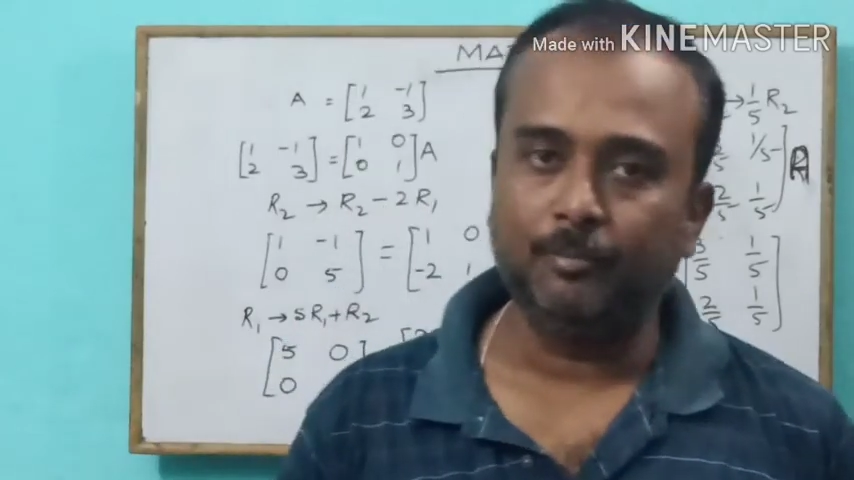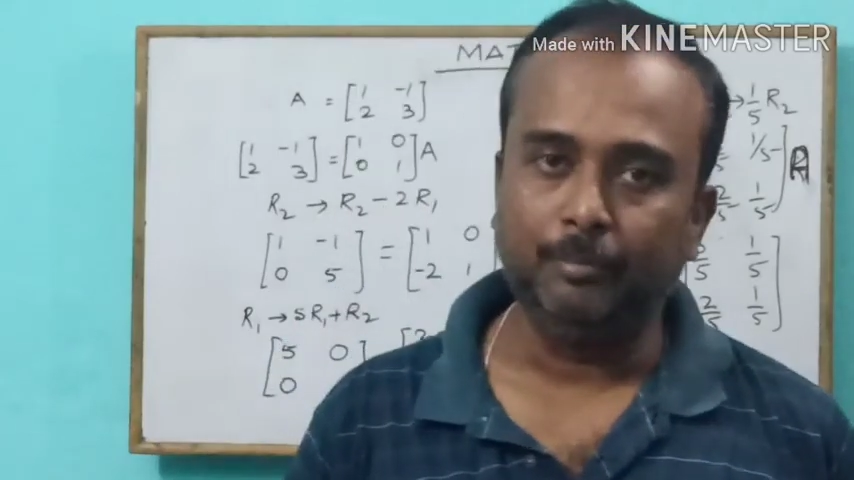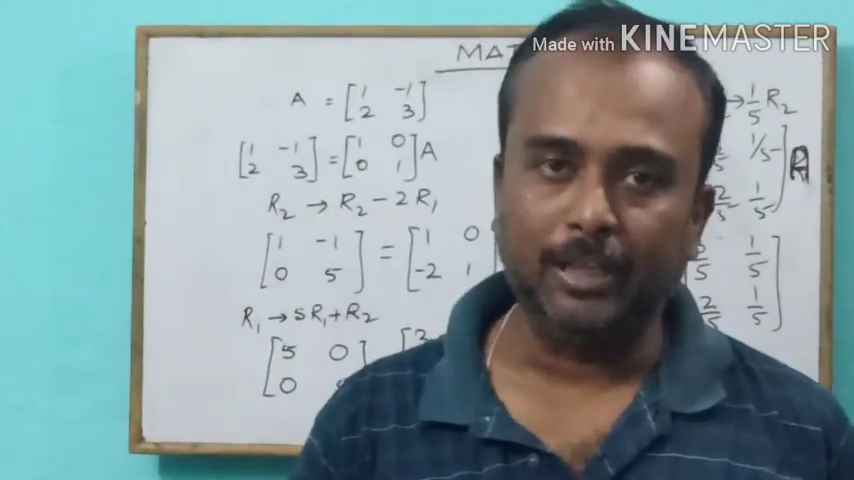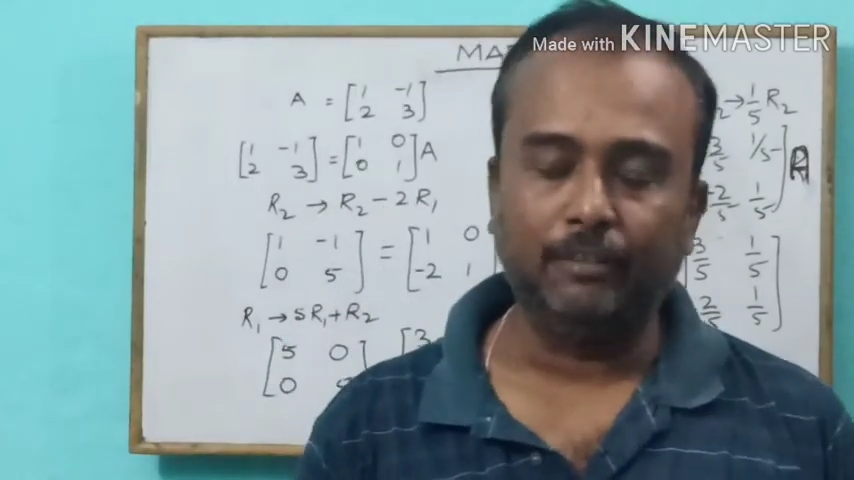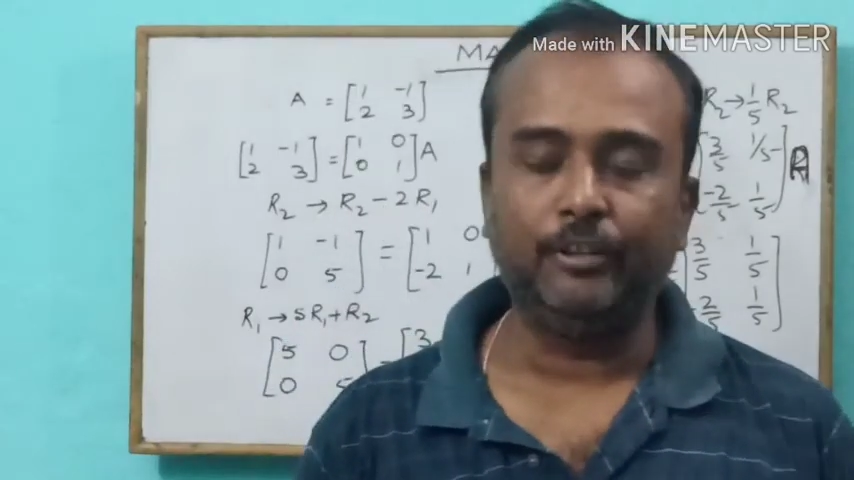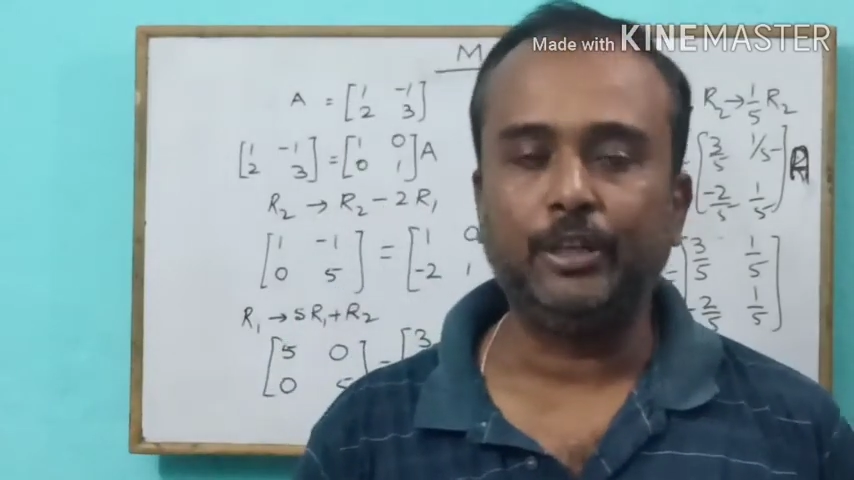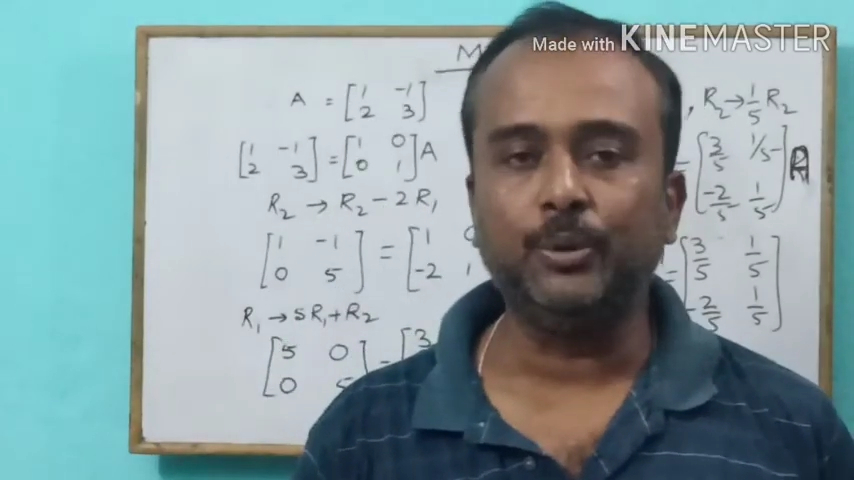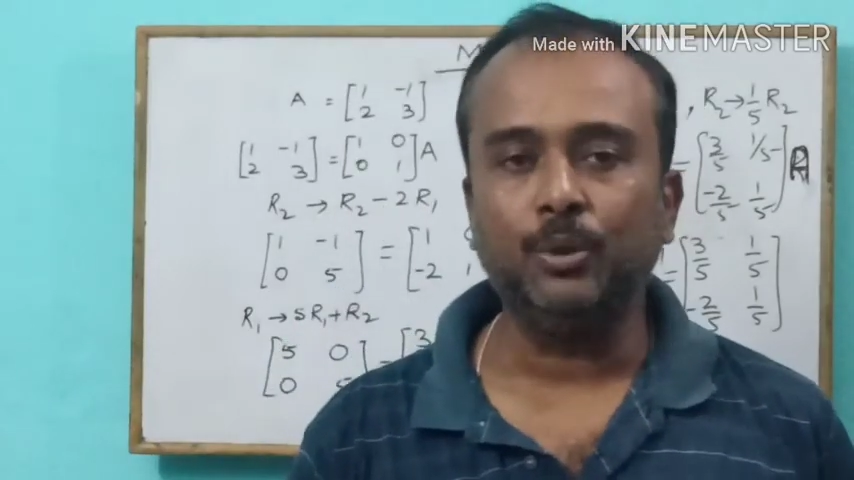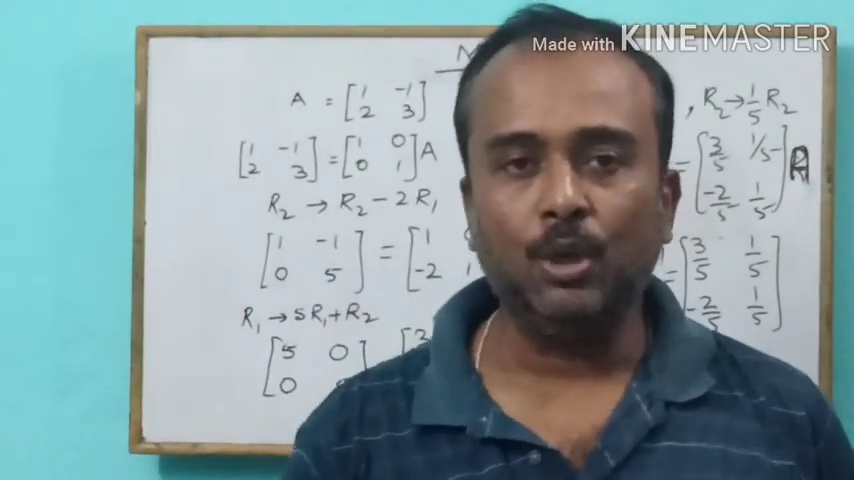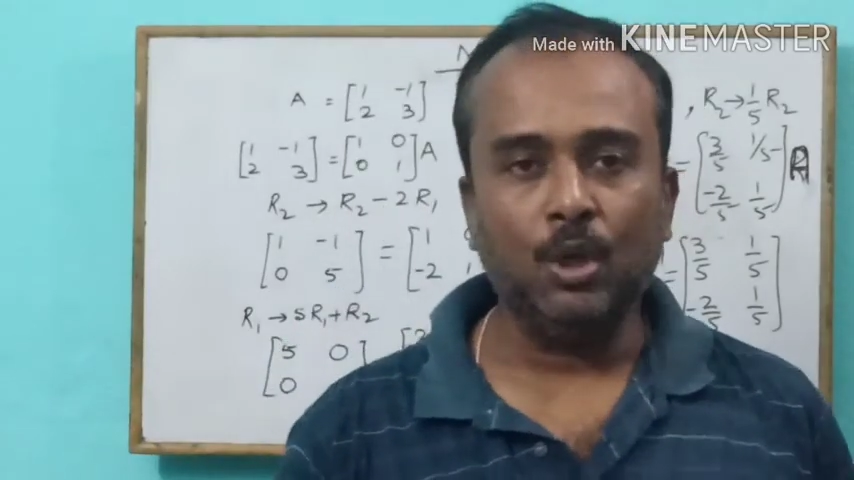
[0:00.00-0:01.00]
a bigger
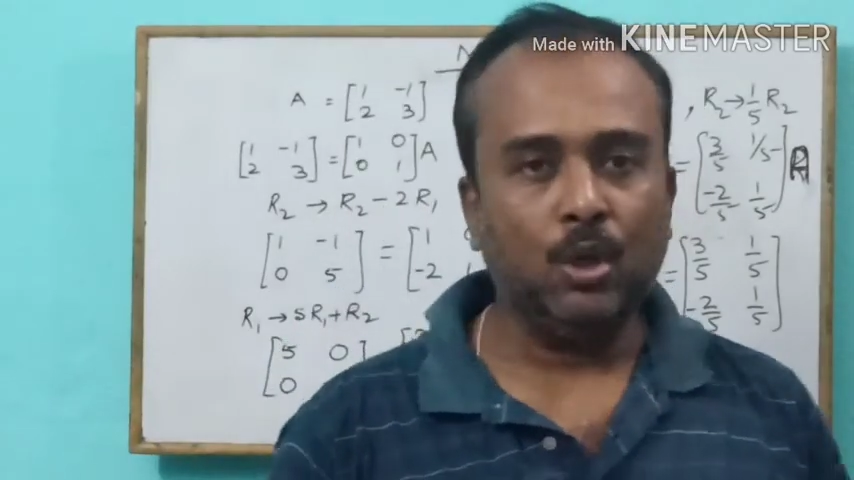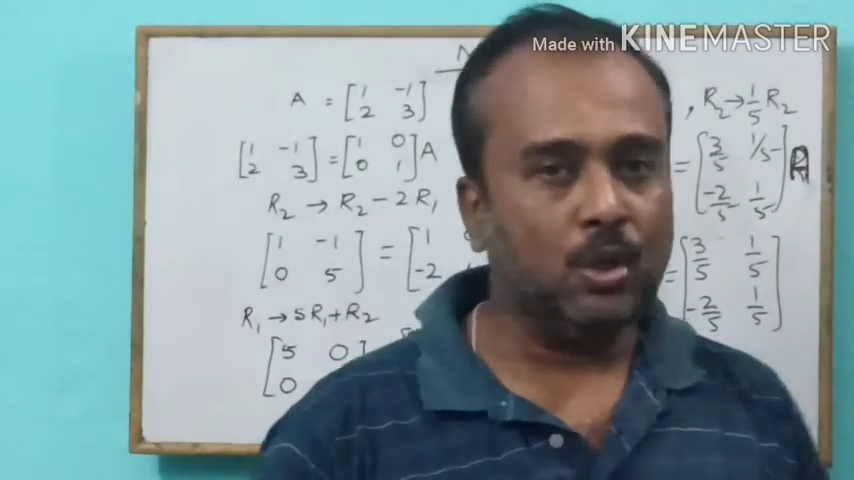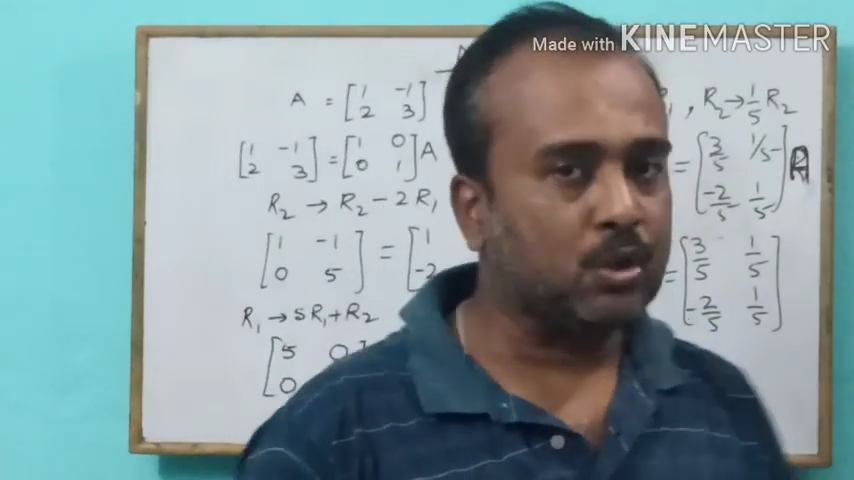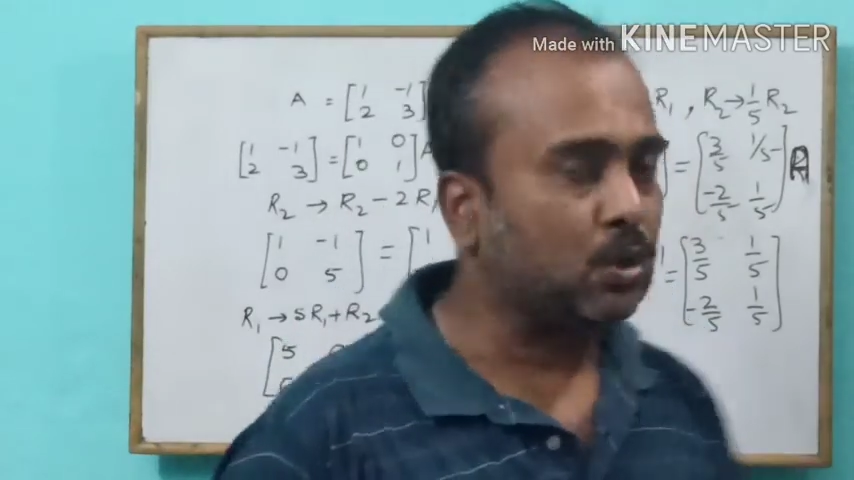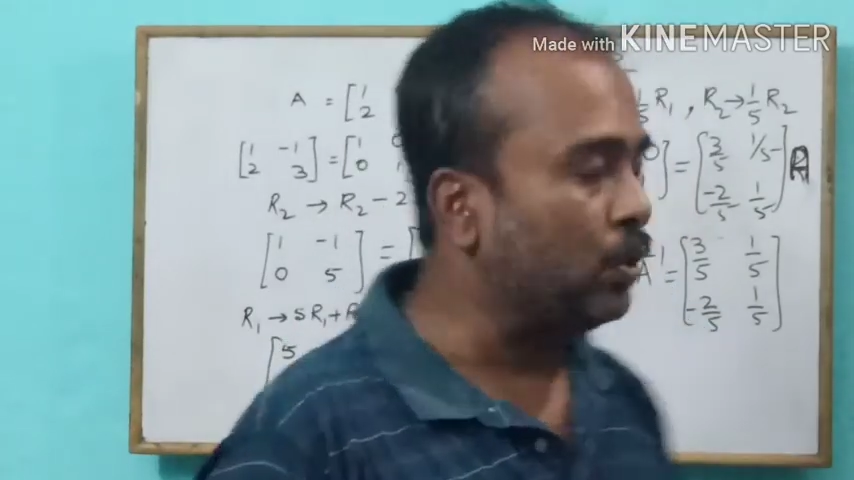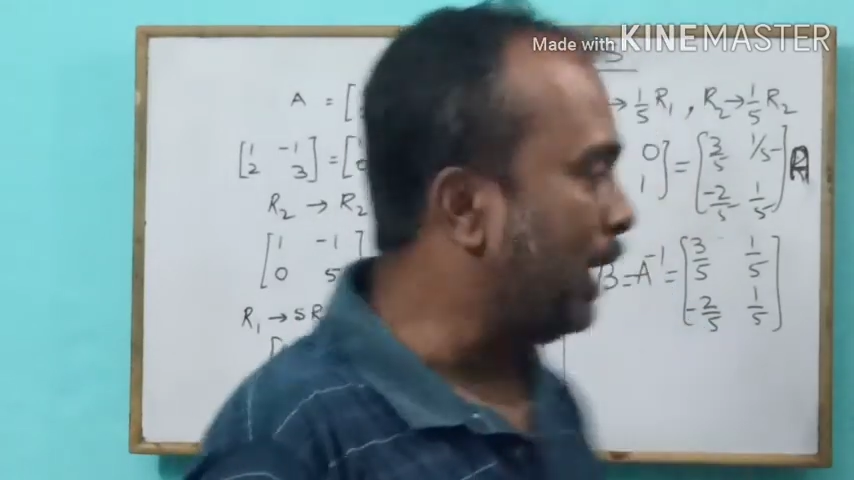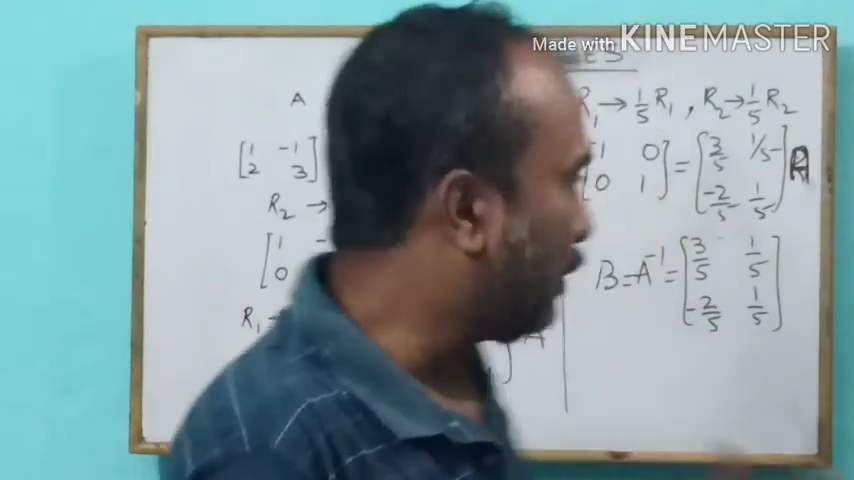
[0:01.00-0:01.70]
video, so